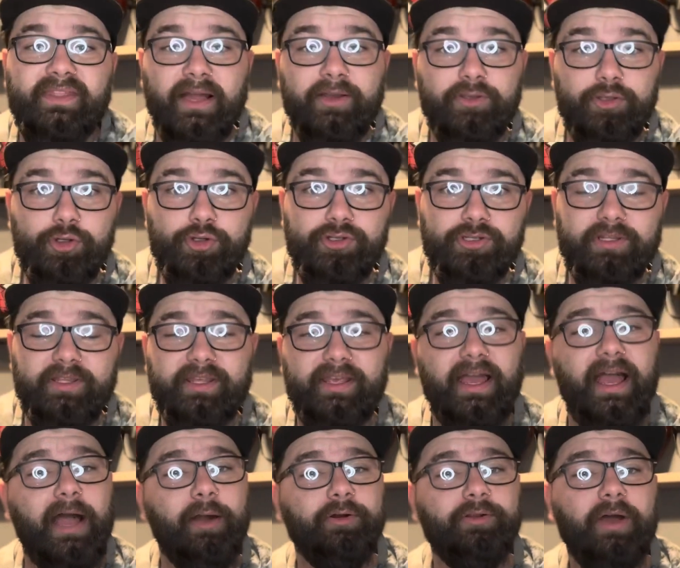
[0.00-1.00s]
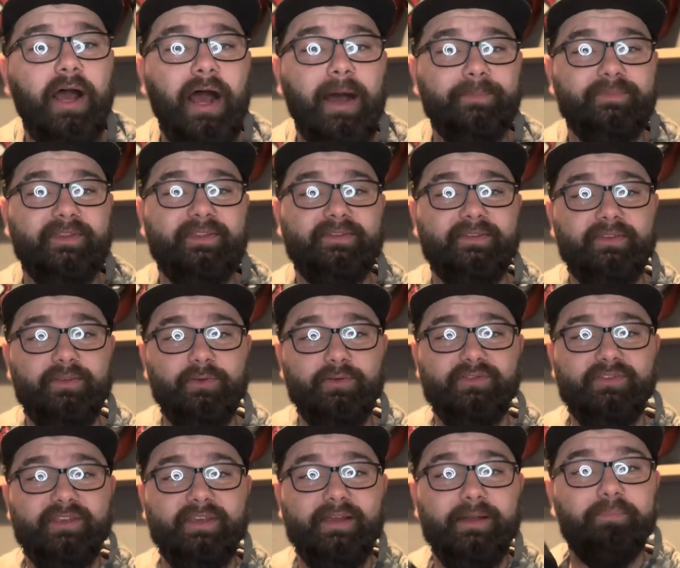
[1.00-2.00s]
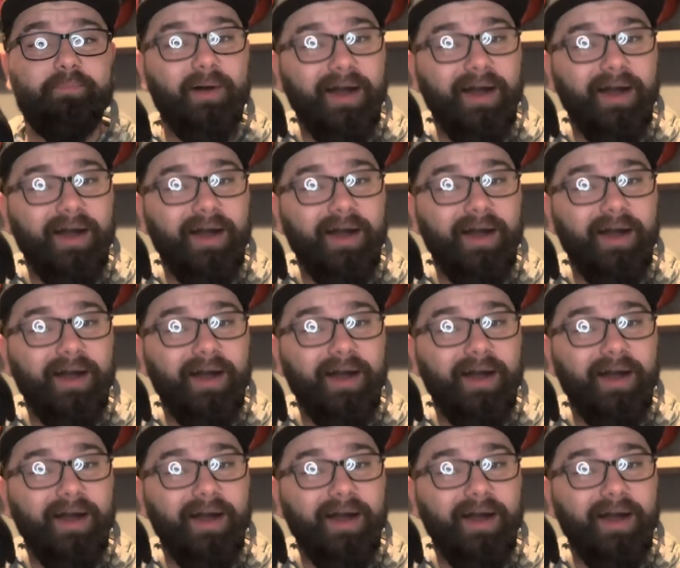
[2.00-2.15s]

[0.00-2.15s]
Now, usually I would opt into using